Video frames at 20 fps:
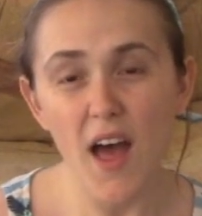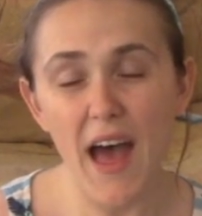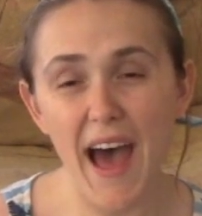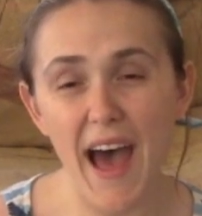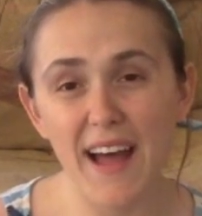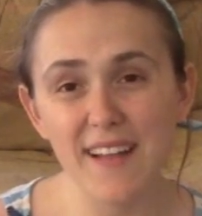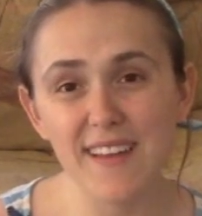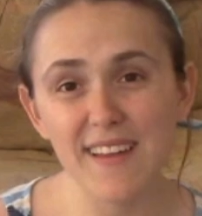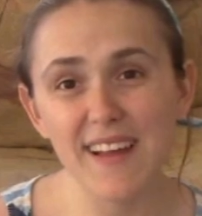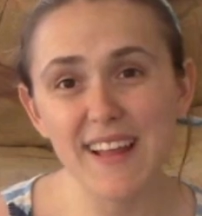
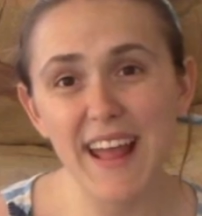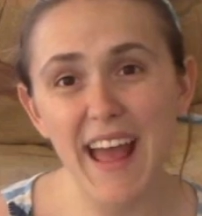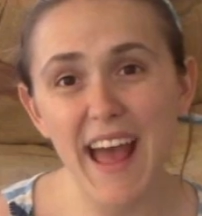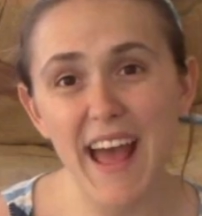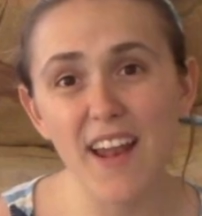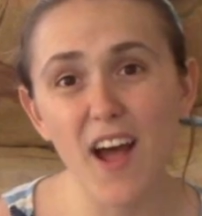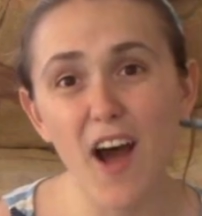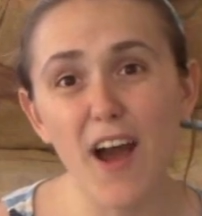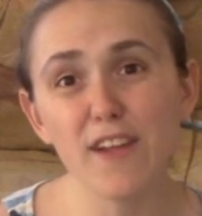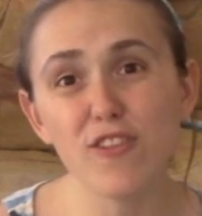And
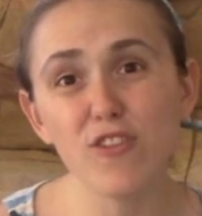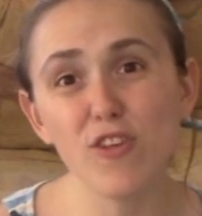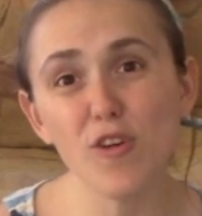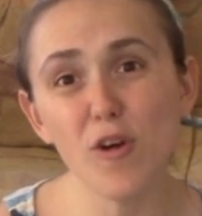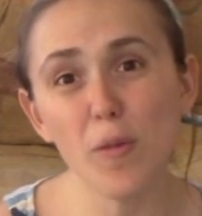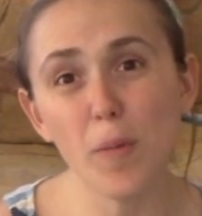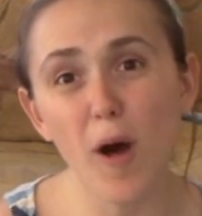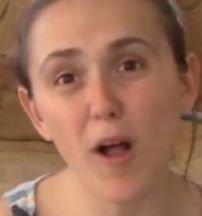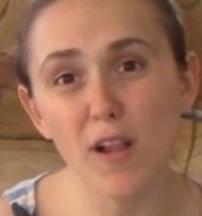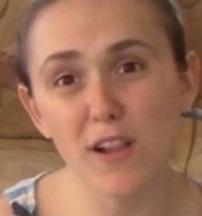again, I do
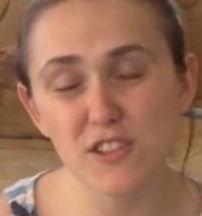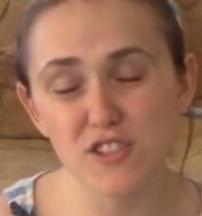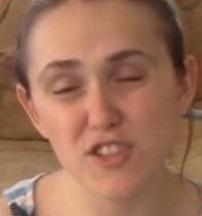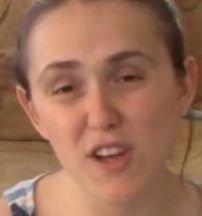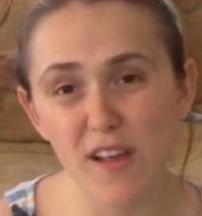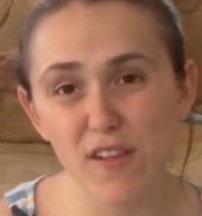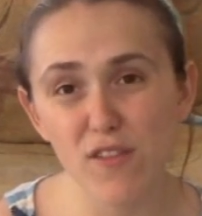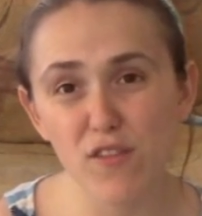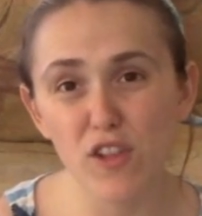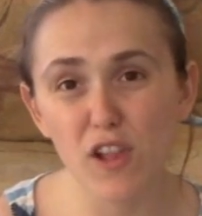
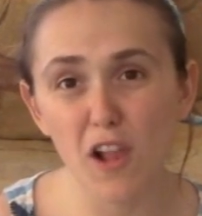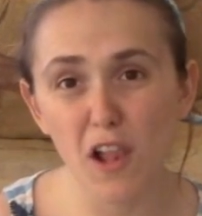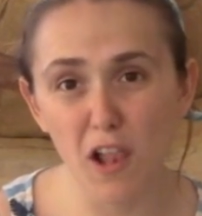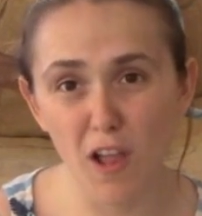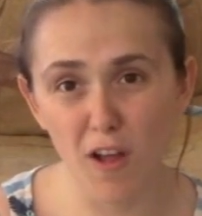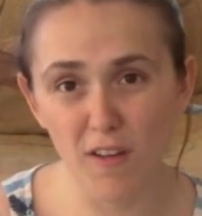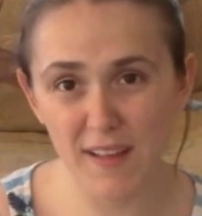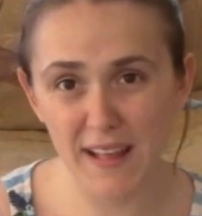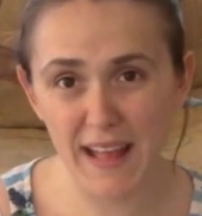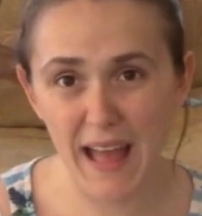apologise for the
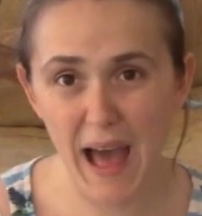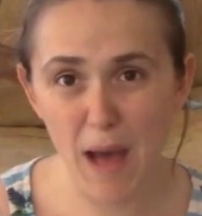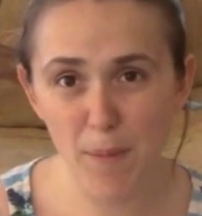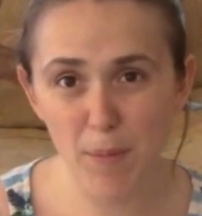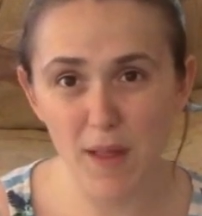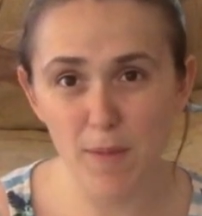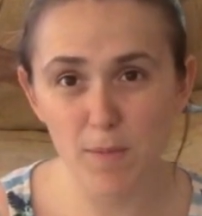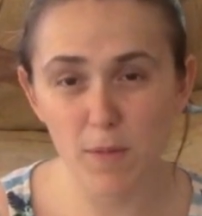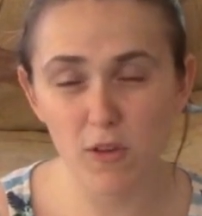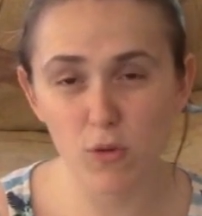long gap
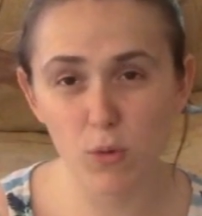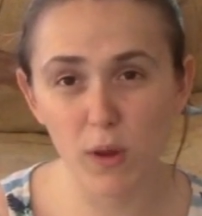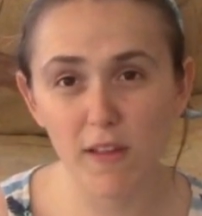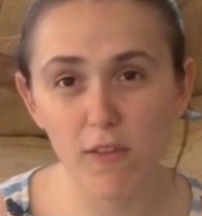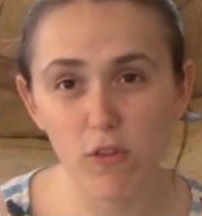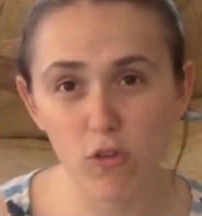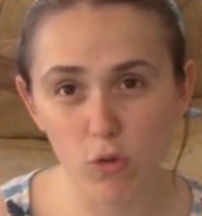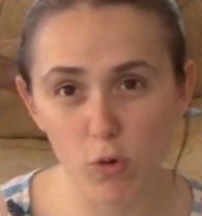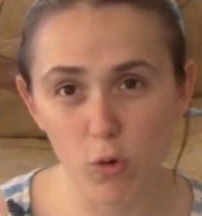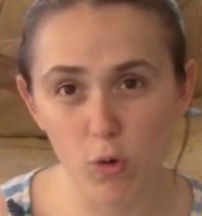in between
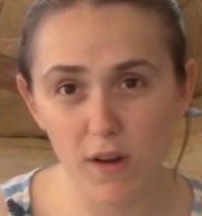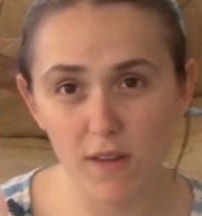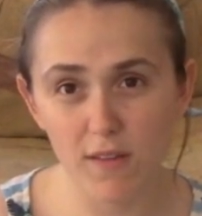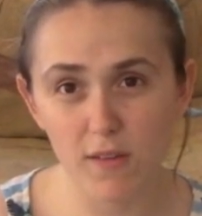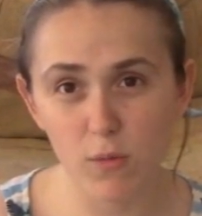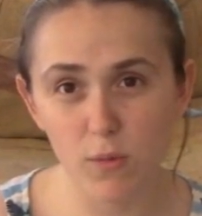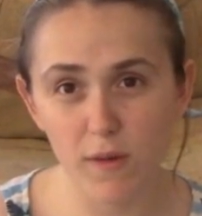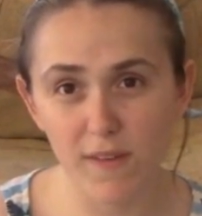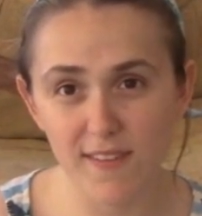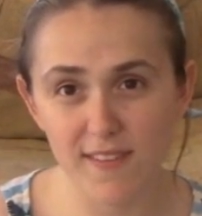
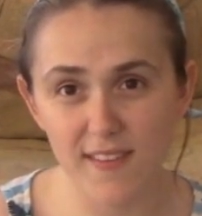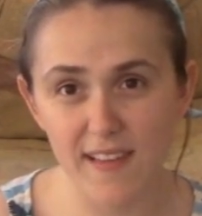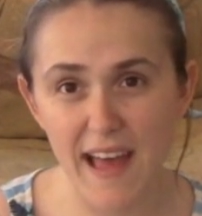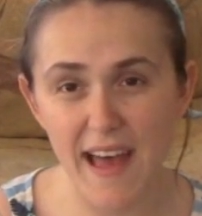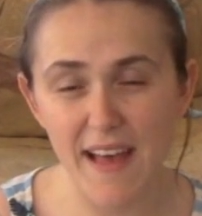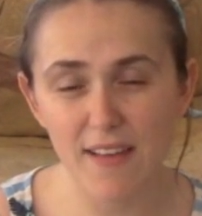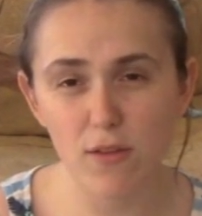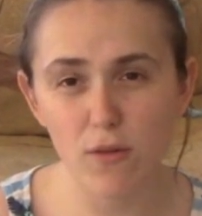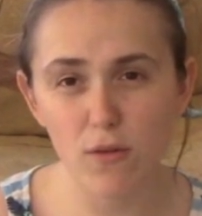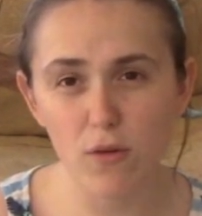Stories with
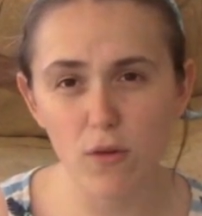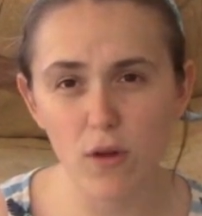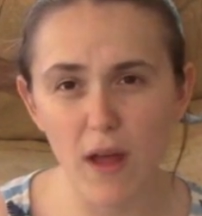Sez,